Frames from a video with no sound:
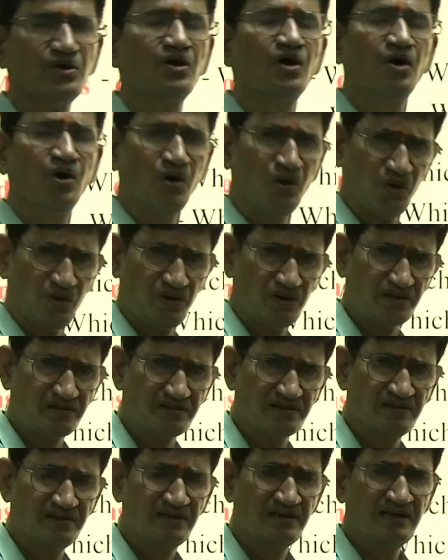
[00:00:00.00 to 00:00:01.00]
hosts
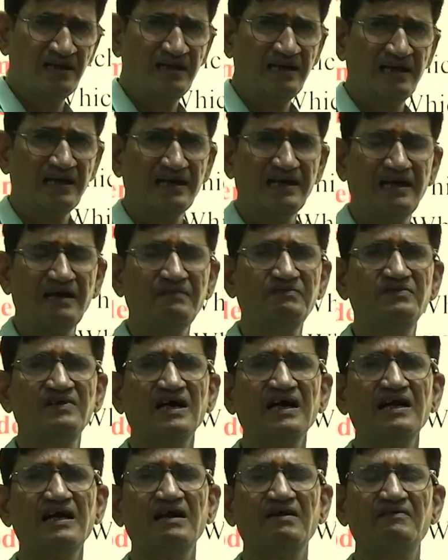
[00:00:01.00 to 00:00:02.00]
give the
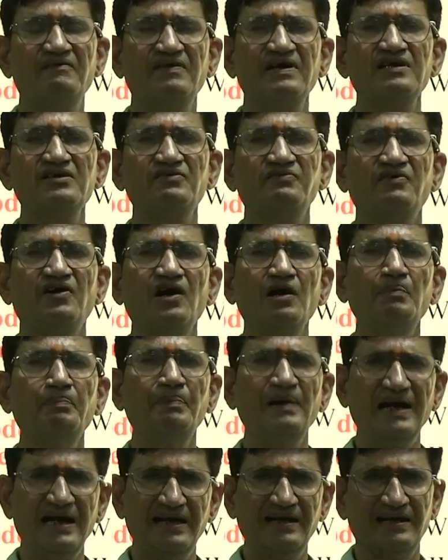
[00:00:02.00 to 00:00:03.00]
request for
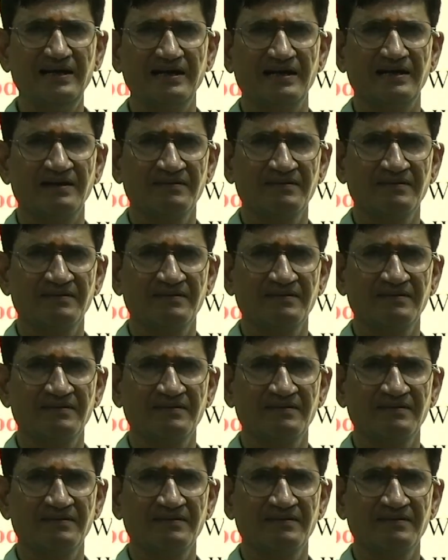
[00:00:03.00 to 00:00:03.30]
printing.